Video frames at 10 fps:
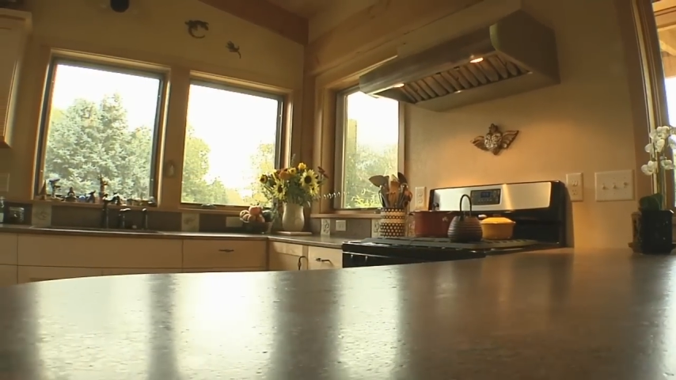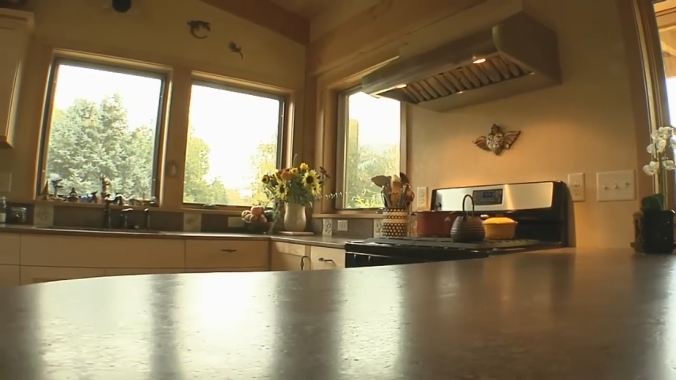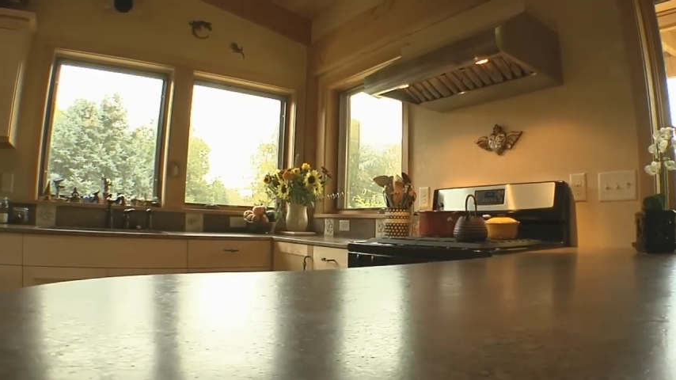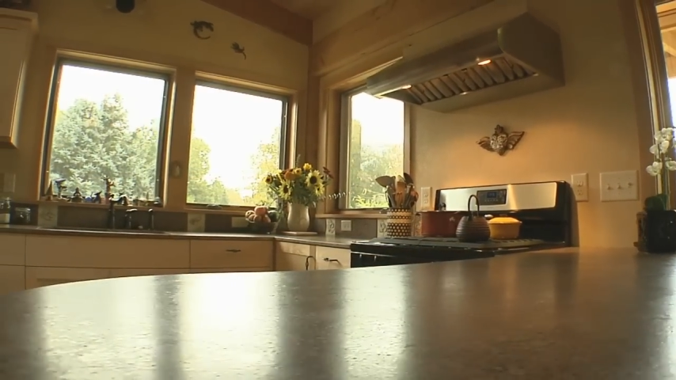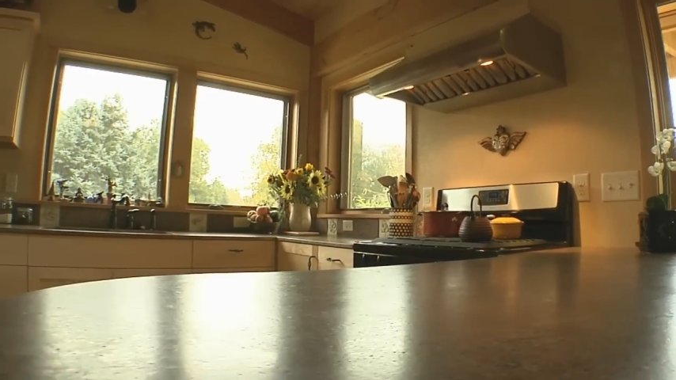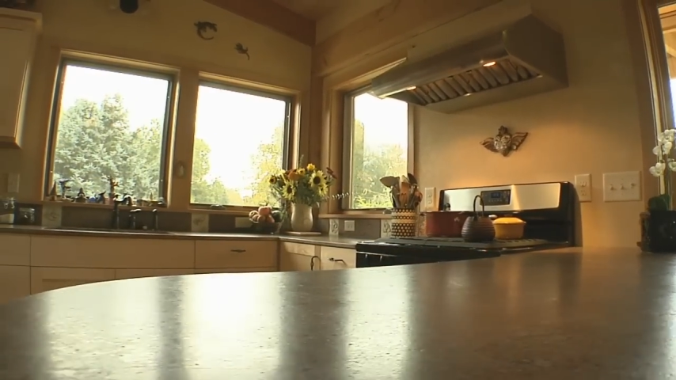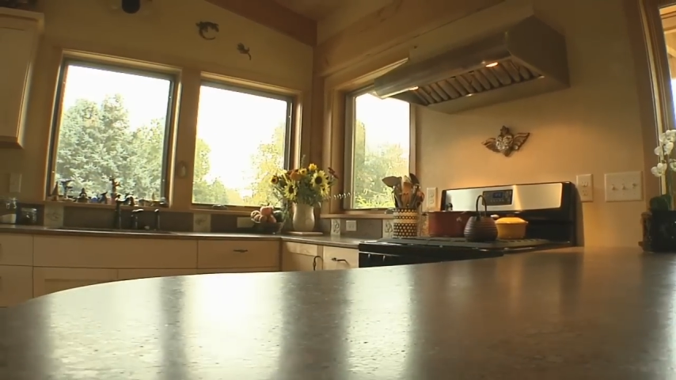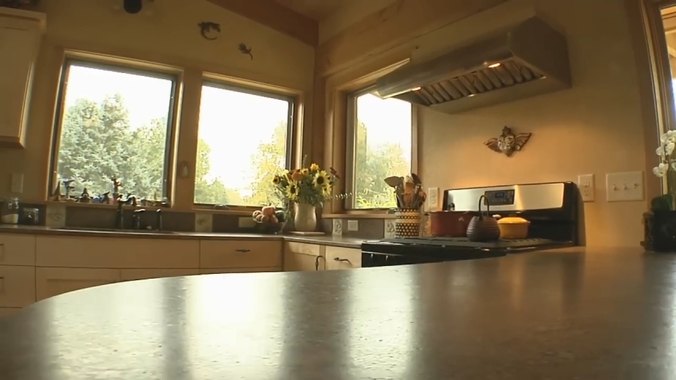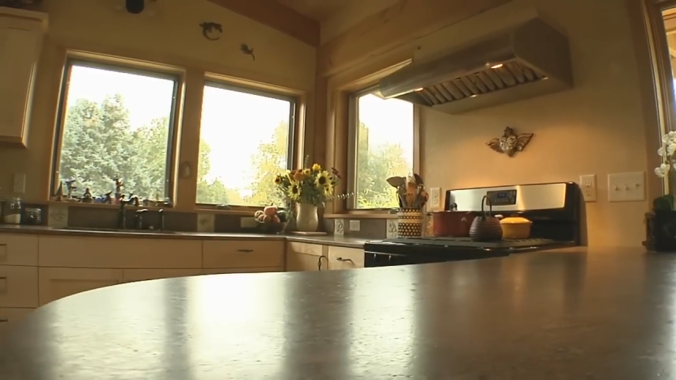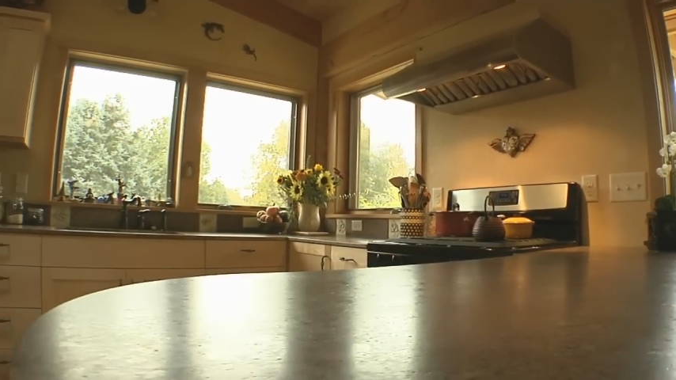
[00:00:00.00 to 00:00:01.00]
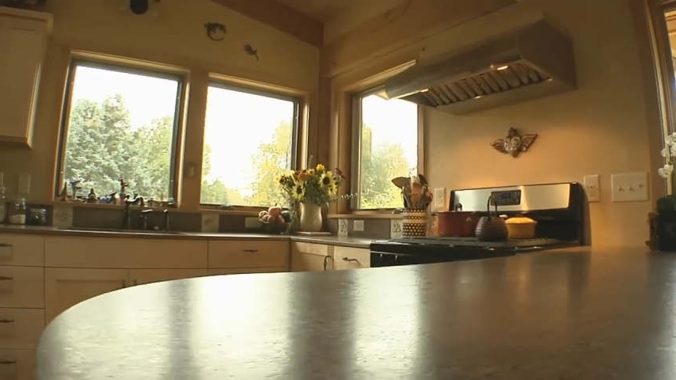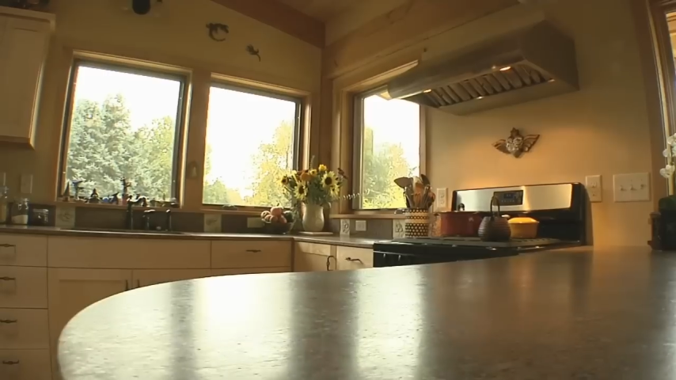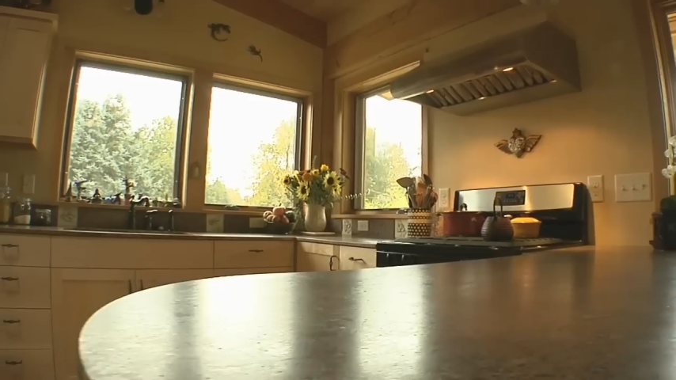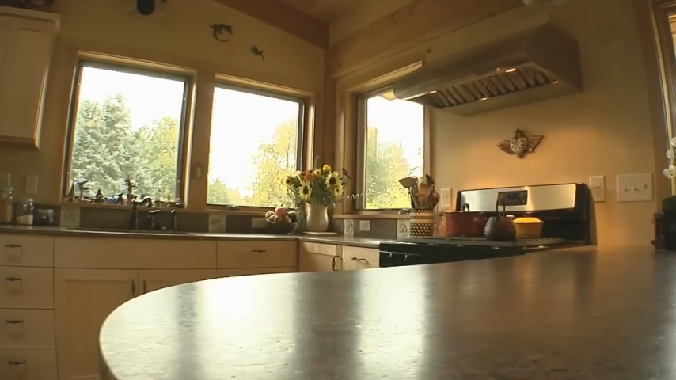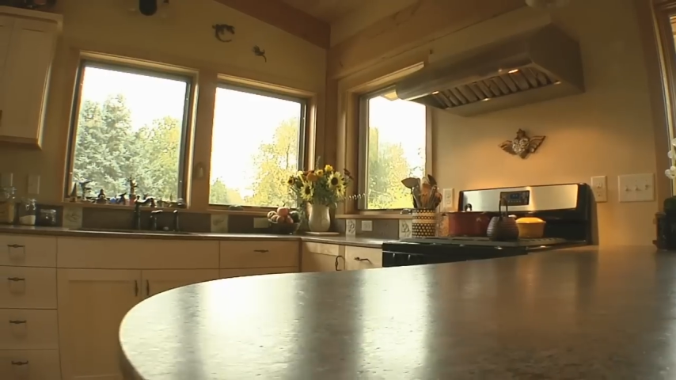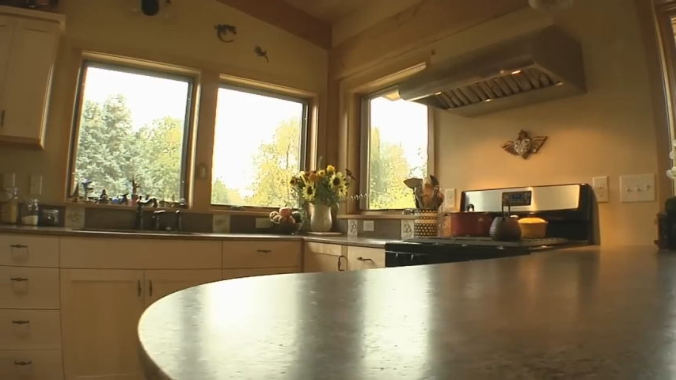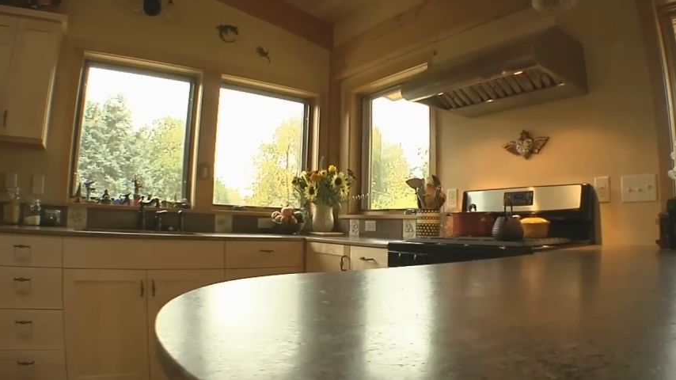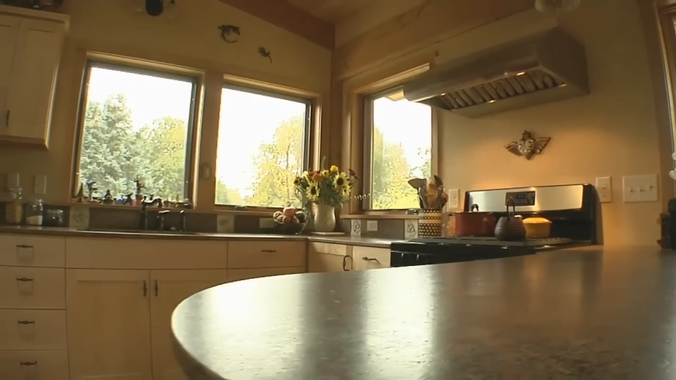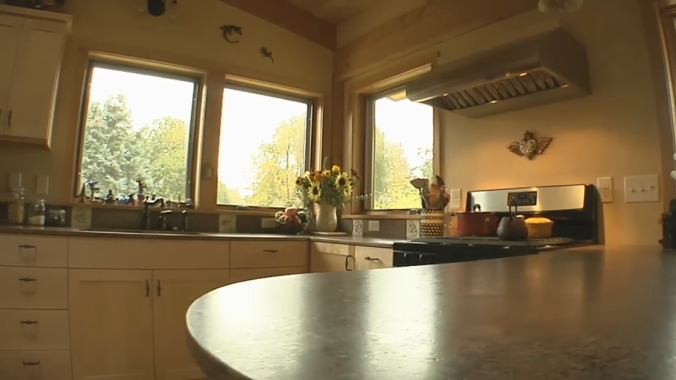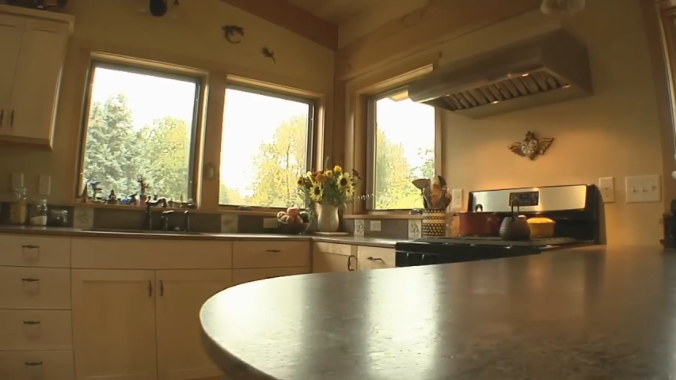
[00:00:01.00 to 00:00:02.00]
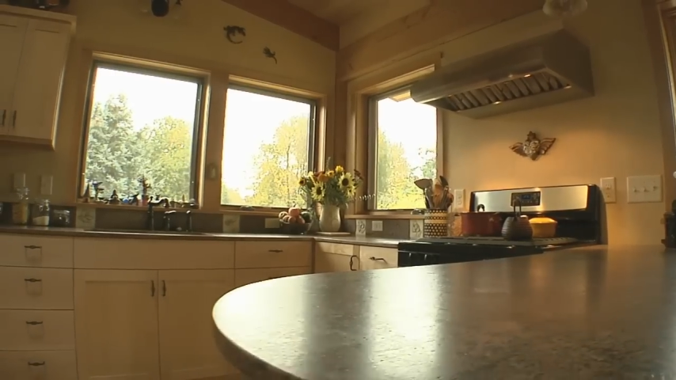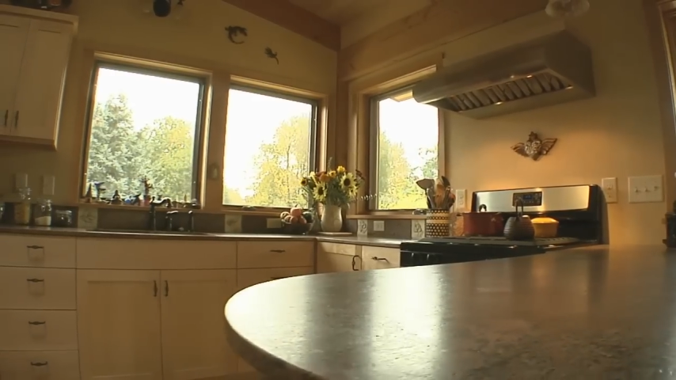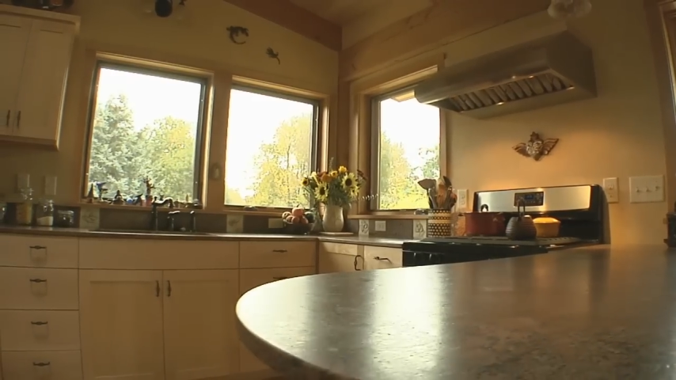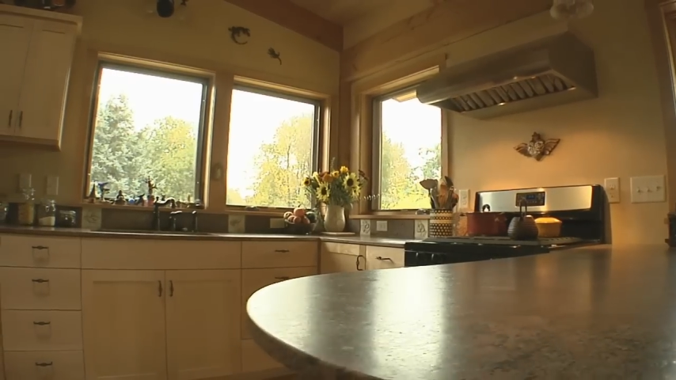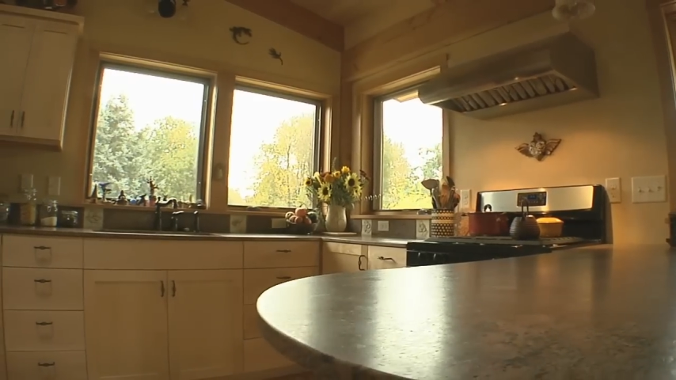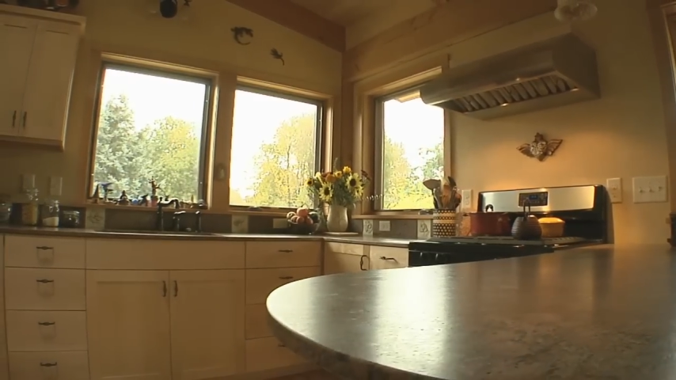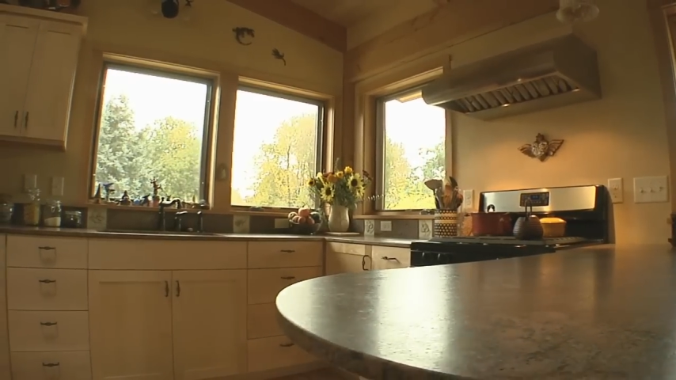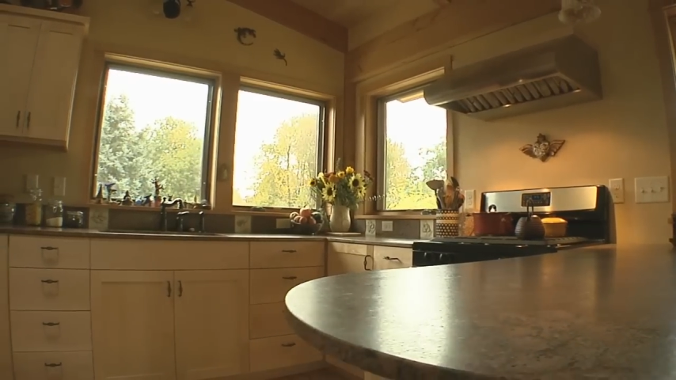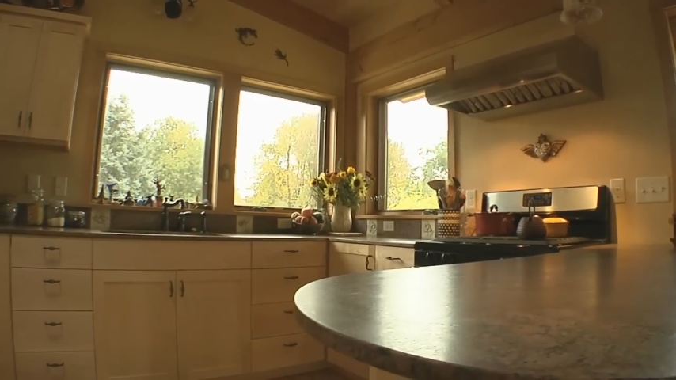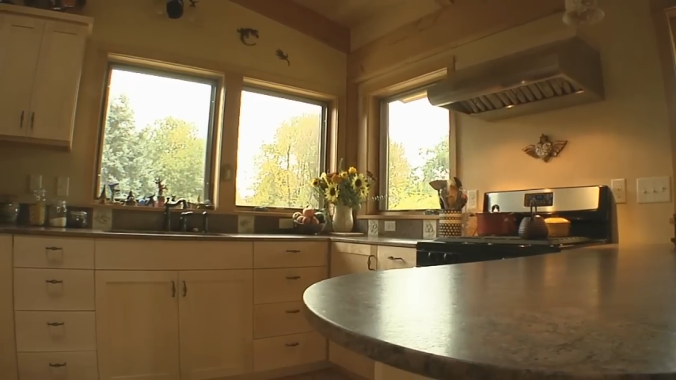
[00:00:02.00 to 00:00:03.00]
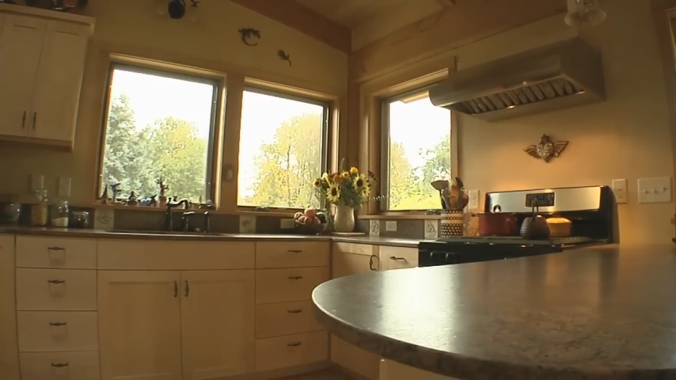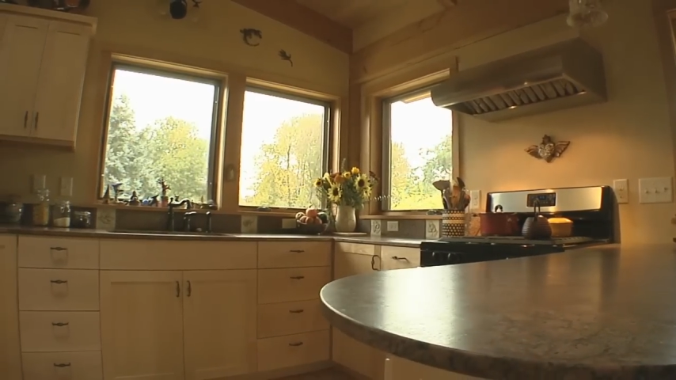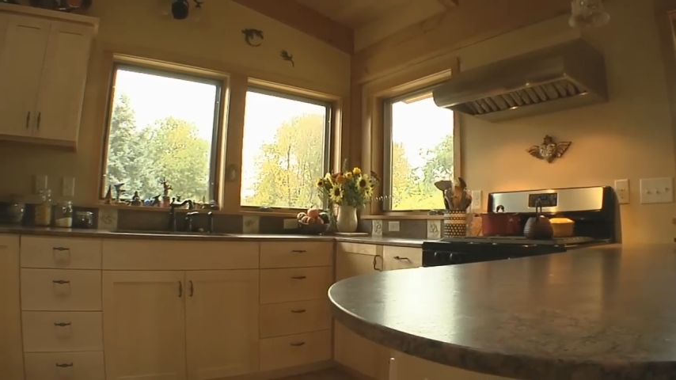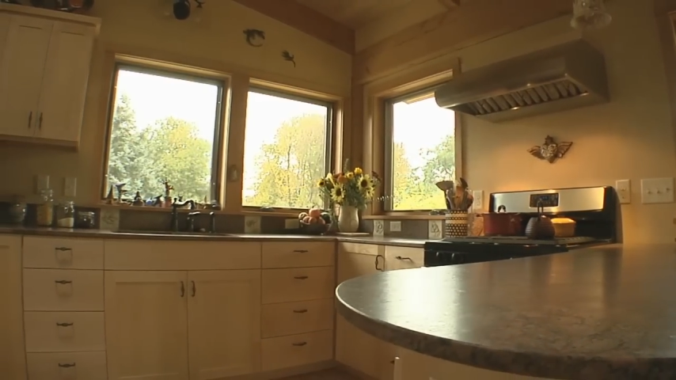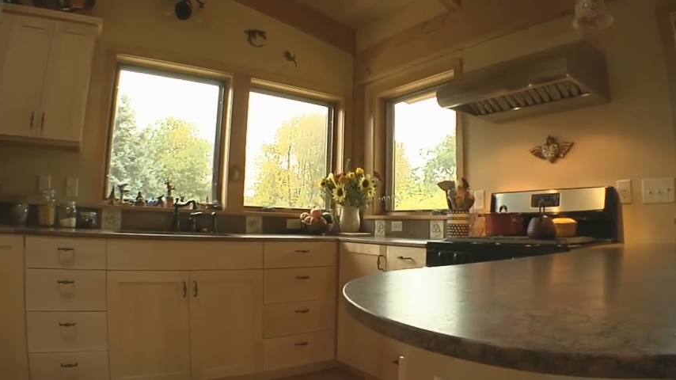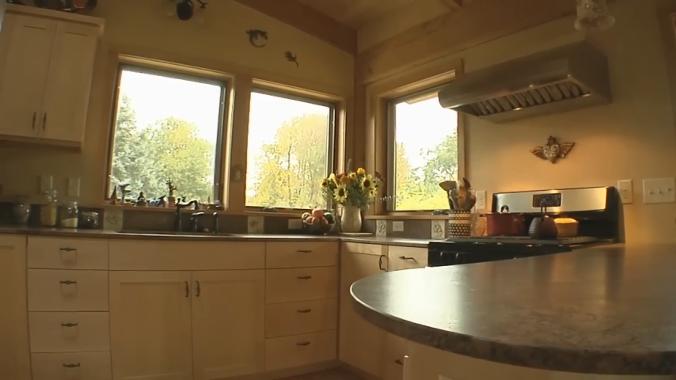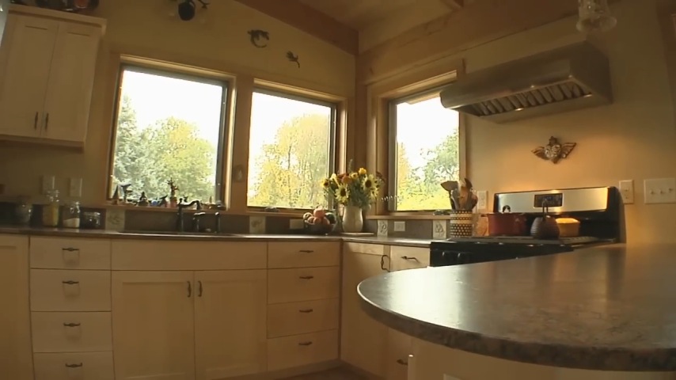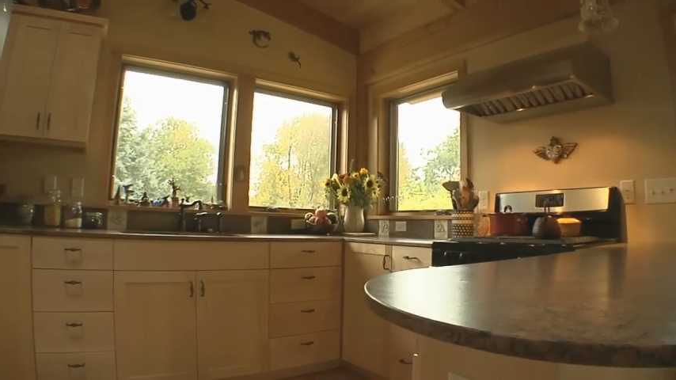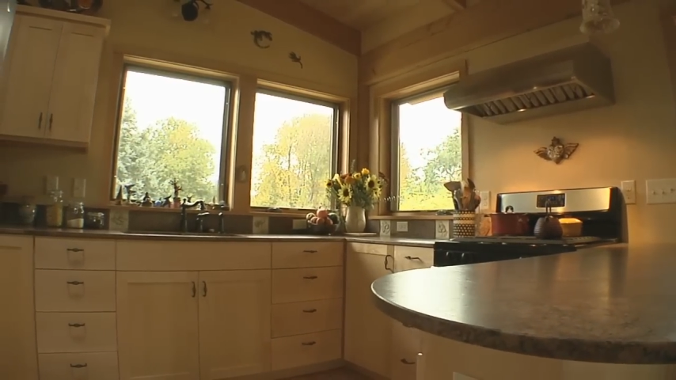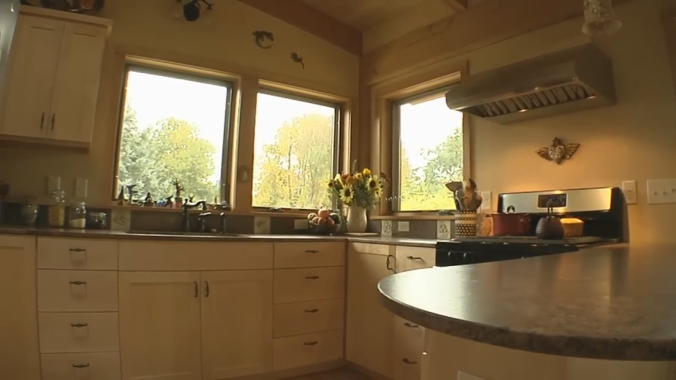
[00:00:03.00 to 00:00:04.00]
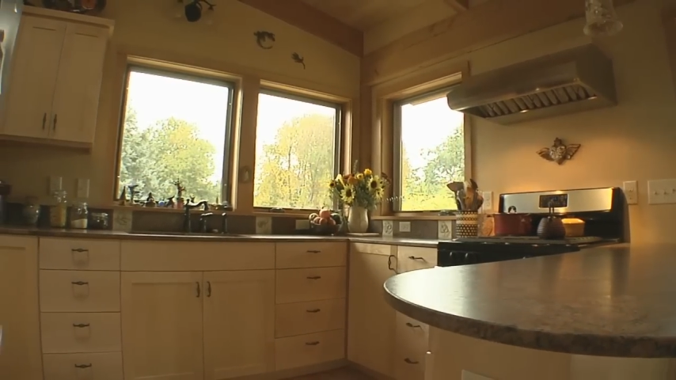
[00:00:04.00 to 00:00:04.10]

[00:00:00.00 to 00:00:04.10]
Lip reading: [unreadable: no face in view]